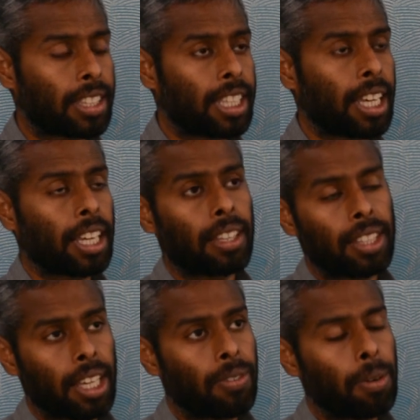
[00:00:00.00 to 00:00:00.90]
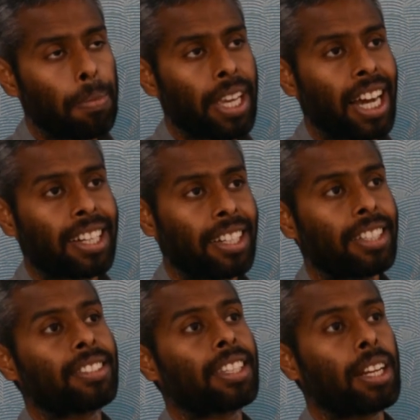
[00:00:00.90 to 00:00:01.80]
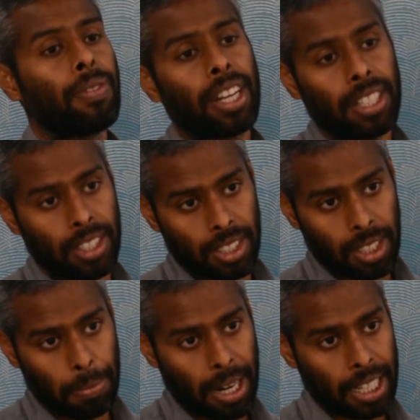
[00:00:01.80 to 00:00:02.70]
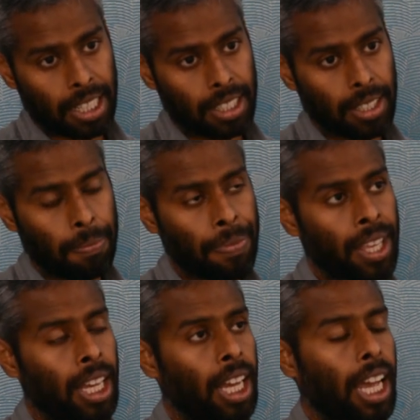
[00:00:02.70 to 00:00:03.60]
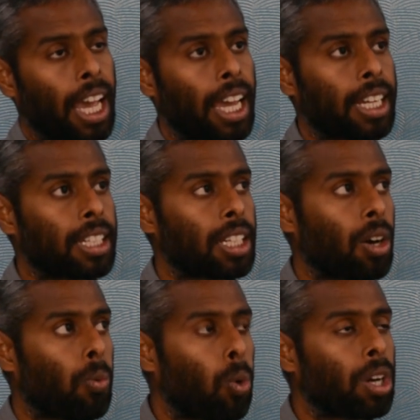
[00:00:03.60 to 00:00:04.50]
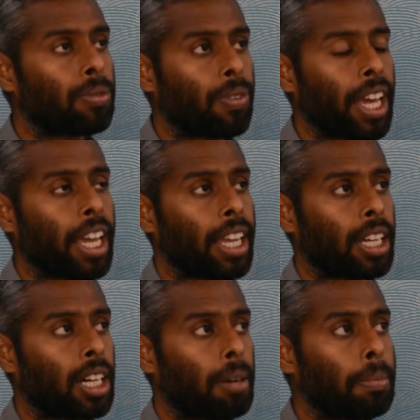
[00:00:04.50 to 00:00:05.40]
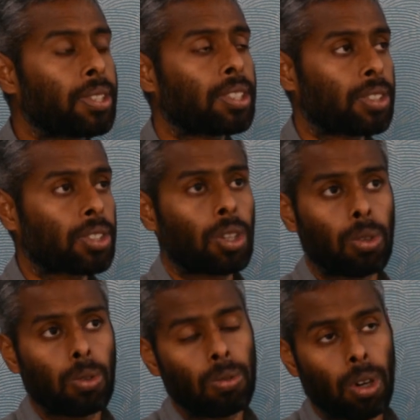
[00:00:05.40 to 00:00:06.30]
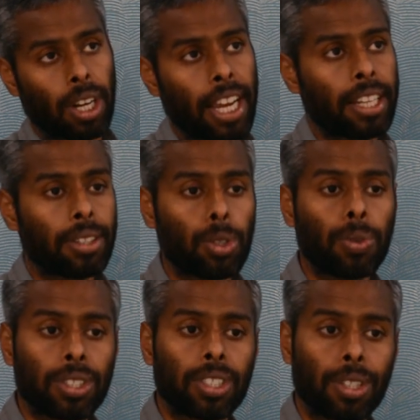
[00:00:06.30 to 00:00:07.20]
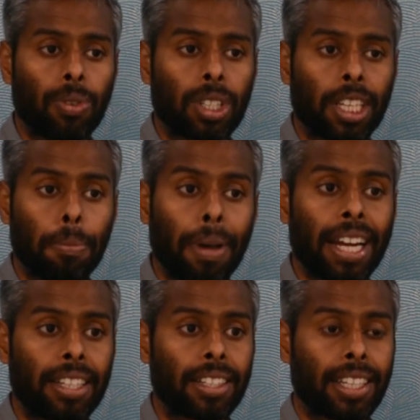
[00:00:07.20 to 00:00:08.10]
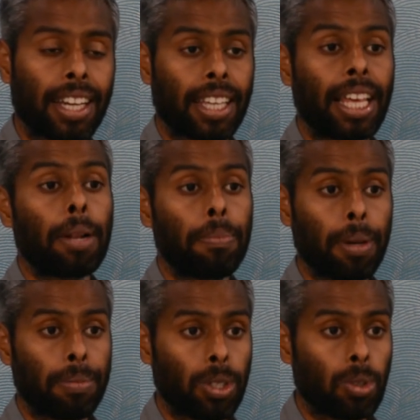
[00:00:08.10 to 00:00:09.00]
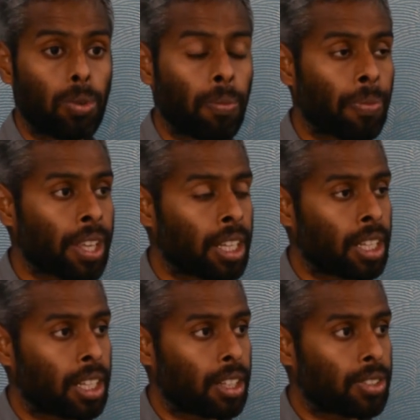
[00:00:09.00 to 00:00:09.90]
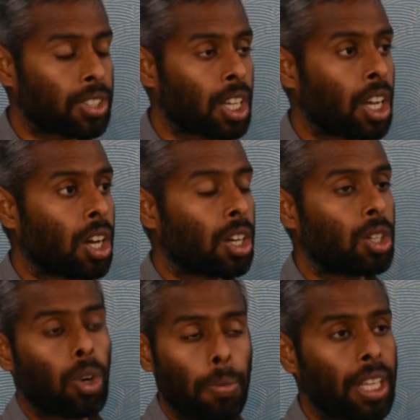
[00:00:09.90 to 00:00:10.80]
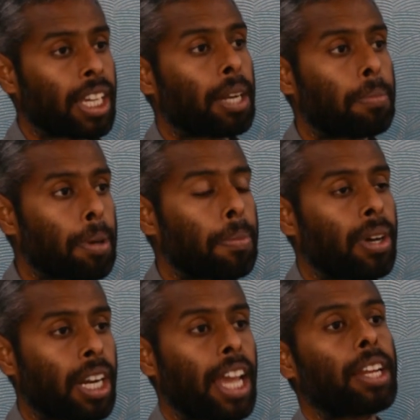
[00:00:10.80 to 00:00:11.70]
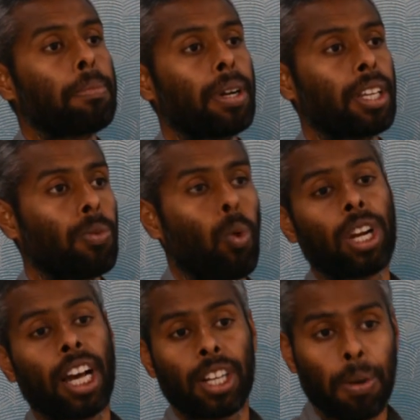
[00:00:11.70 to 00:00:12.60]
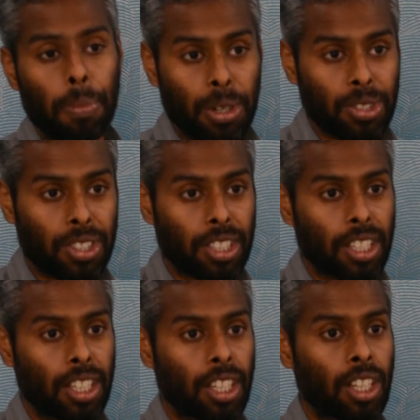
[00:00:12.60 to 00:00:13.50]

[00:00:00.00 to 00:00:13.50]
they, they will be at a disadvantage in the market. And one way a business school or any university for that matter can help them do is nobody can prepare anybody one hundred percent,